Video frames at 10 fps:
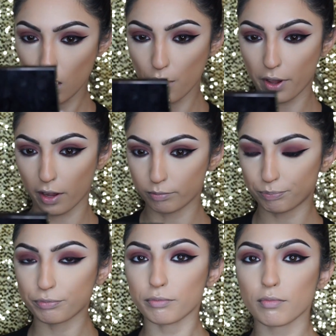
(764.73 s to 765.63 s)
Okay,
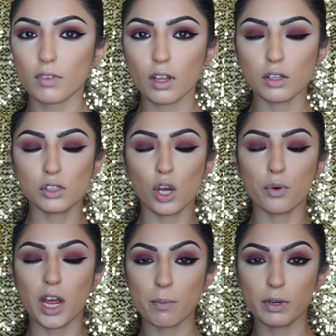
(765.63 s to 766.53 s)

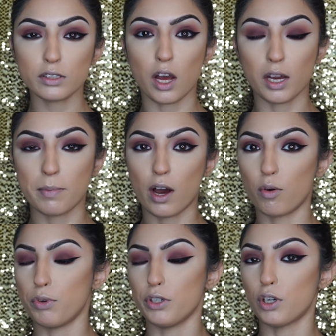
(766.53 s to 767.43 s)
so now I'm going to talk
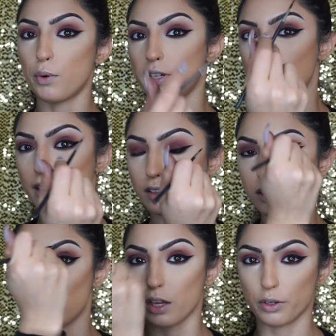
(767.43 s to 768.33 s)
about when you're going
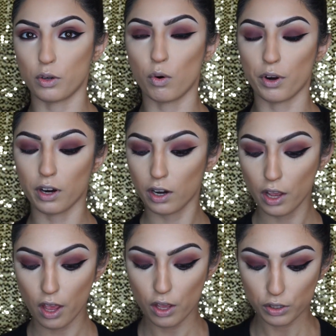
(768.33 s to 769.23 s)
into the inner corner.
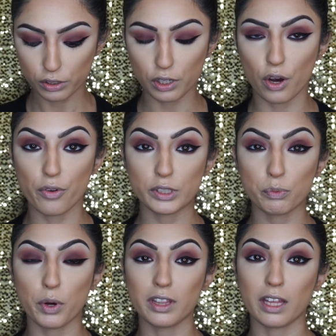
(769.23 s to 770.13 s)
So this is
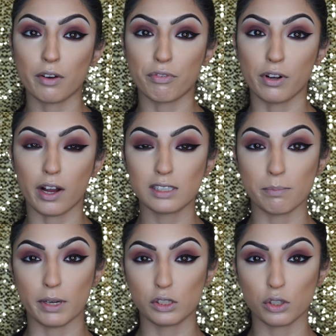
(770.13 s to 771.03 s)
one thing that I forgot to
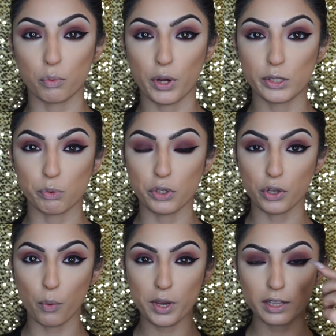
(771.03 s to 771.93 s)
mention was when you're
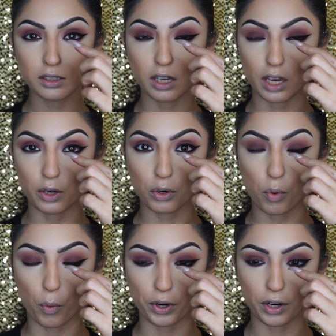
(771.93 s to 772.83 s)
going into the inner
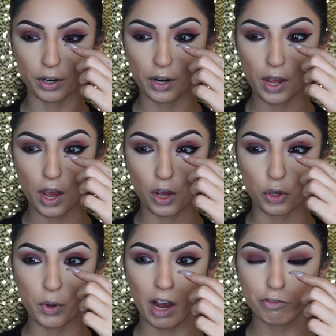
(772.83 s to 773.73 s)
corner,
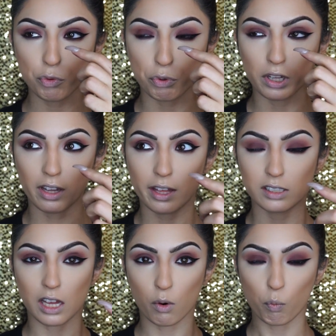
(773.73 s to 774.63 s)
you have to realize
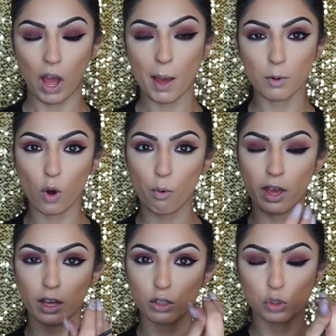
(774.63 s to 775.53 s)
that I'm going